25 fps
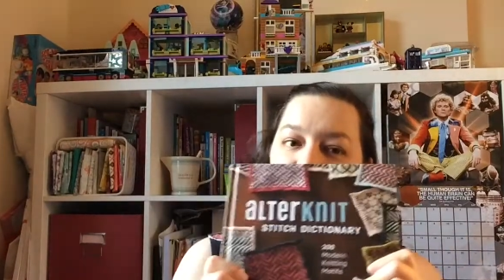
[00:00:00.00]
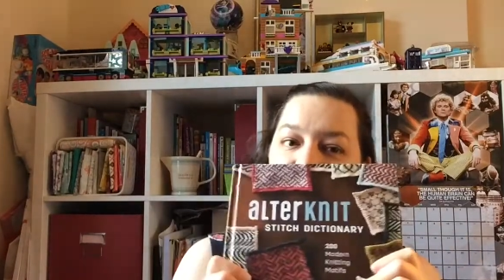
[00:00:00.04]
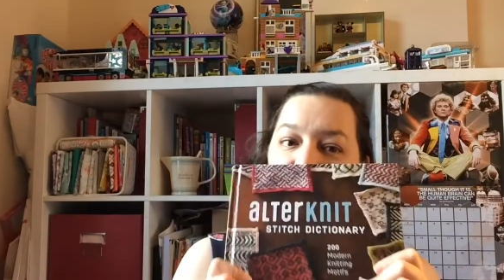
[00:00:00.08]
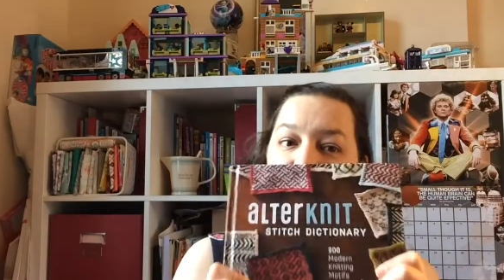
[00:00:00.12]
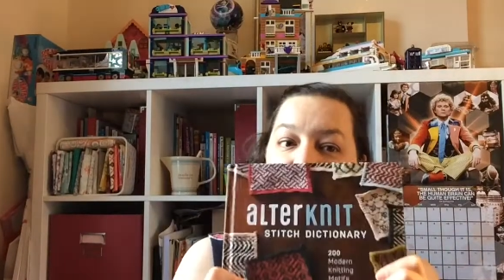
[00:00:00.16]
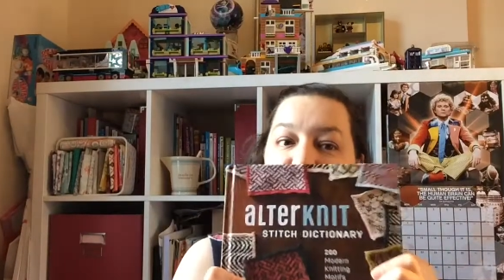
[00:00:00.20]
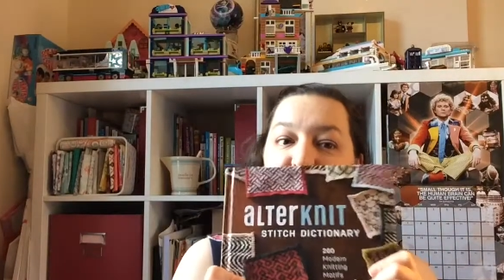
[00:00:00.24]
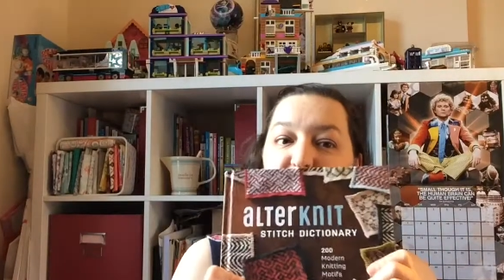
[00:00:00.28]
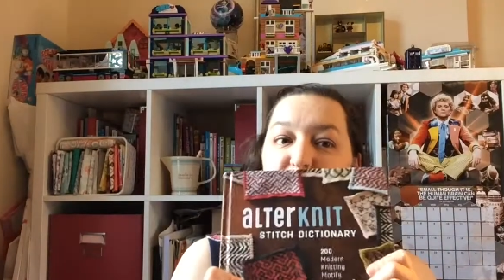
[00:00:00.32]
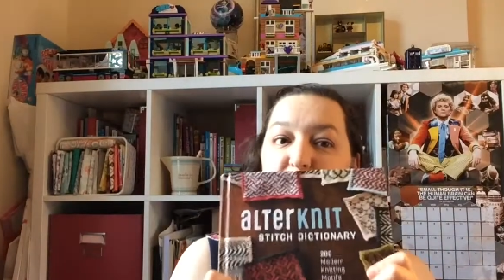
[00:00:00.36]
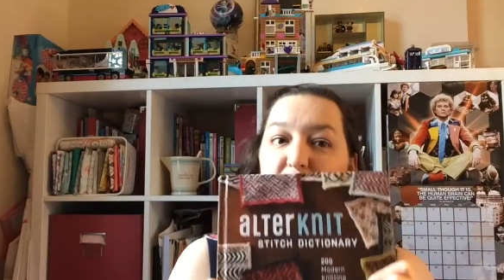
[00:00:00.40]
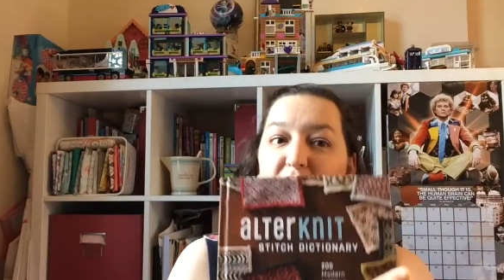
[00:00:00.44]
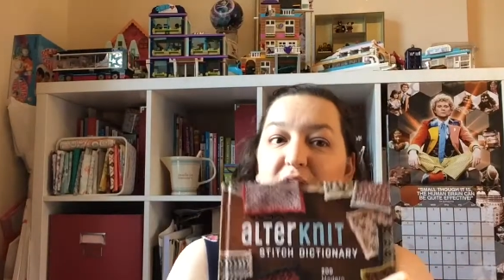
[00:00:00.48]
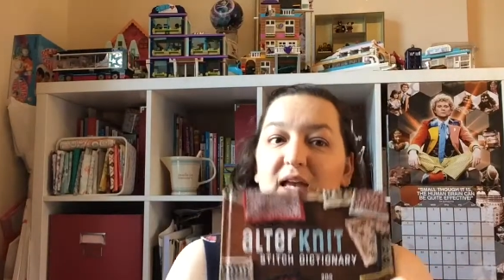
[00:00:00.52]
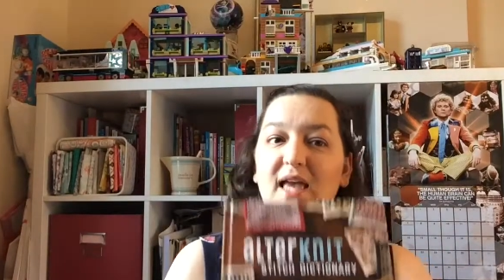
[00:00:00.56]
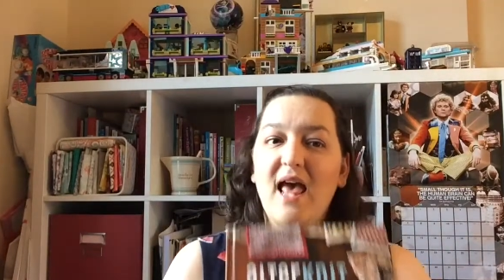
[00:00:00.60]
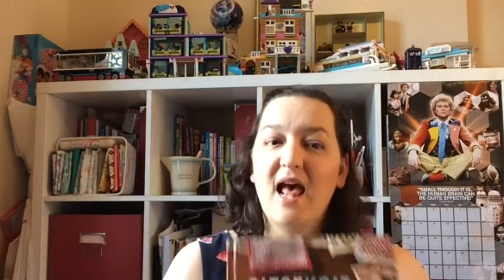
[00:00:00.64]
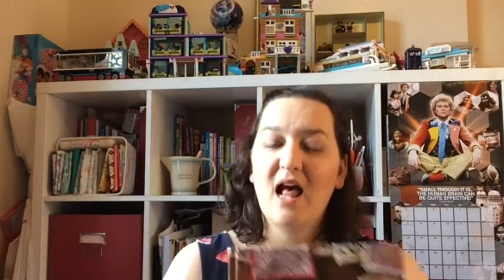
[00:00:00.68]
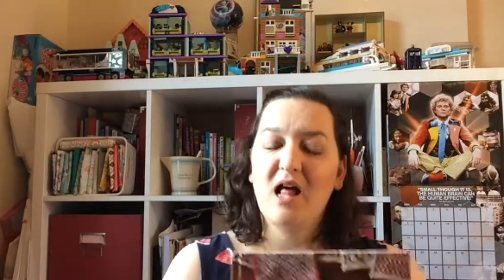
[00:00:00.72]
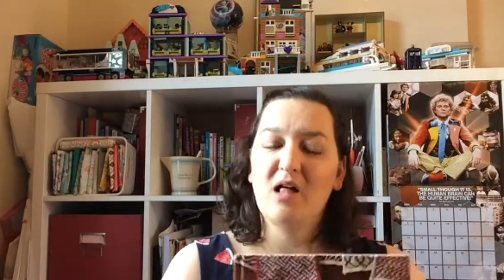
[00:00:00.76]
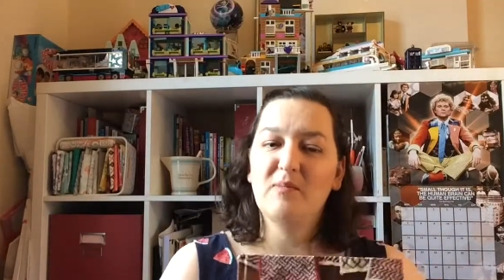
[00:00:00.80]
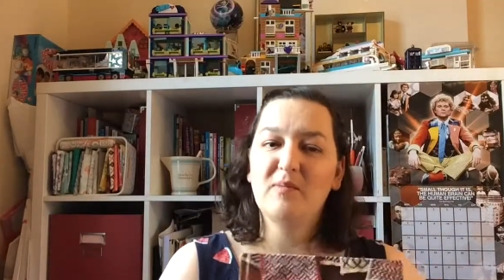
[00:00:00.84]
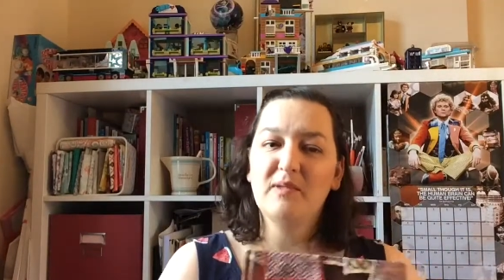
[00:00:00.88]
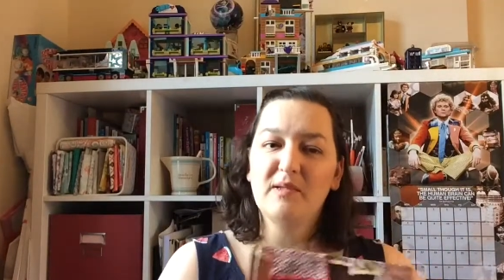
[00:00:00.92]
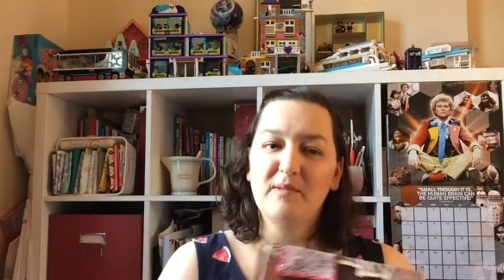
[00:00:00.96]
This book
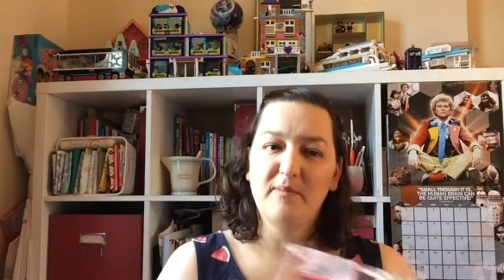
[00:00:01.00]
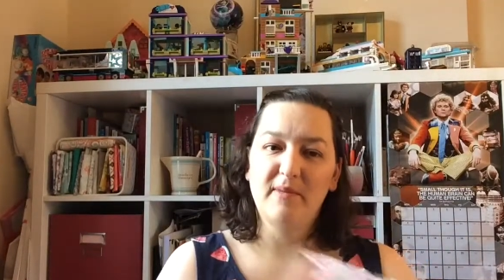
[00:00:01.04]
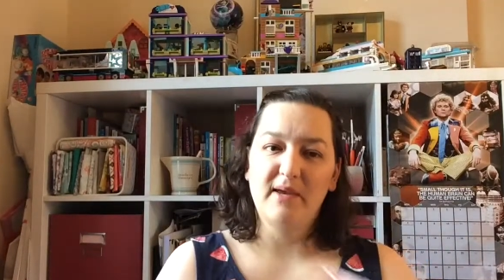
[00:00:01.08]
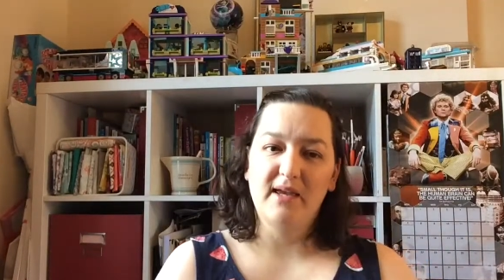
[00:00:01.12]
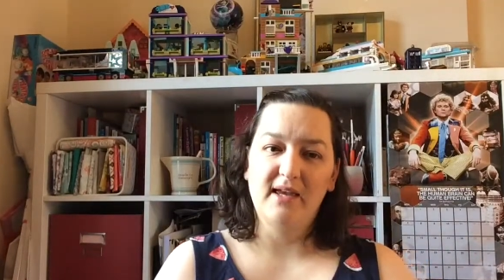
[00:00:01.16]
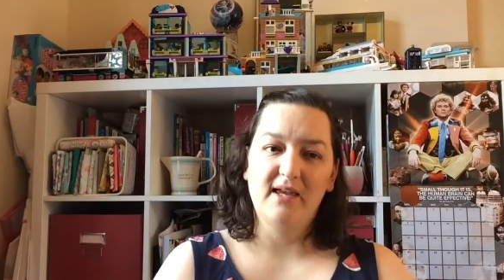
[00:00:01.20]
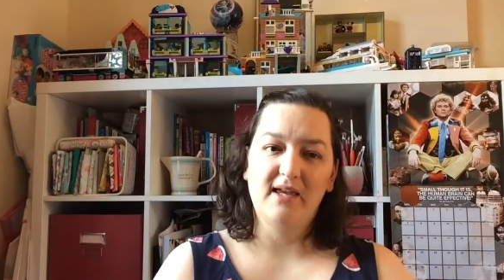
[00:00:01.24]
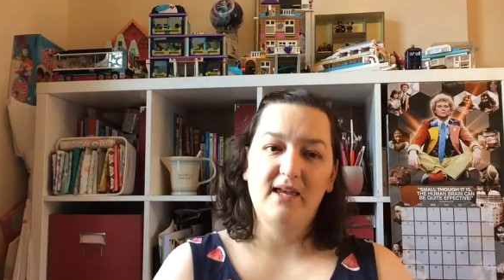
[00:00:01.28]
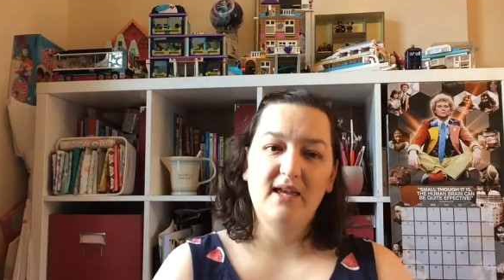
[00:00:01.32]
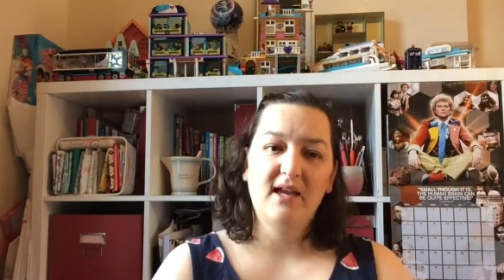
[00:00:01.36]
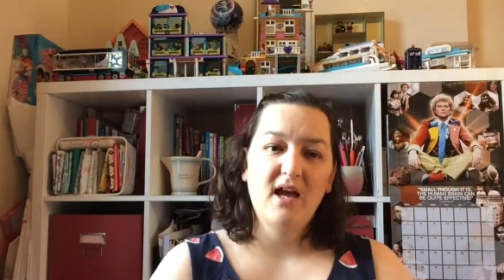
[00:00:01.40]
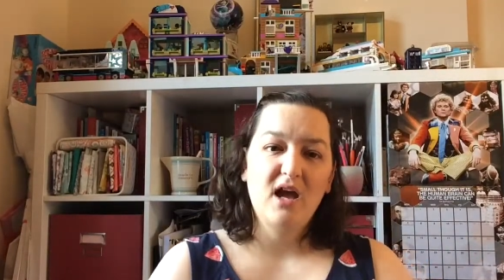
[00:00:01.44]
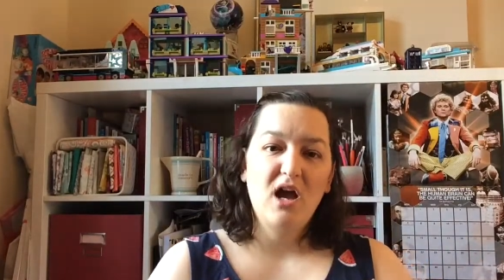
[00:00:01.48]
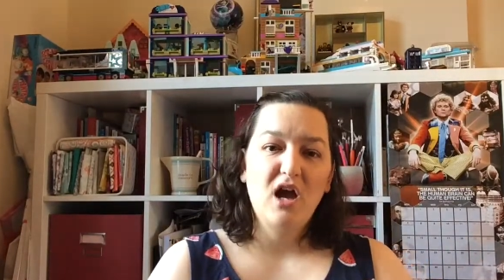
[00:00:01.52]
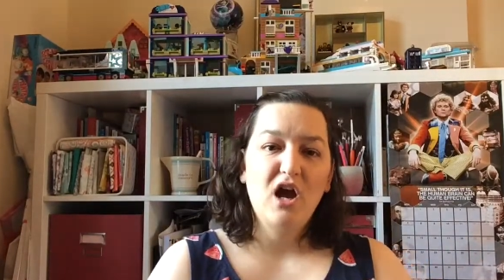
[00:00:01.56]
helped me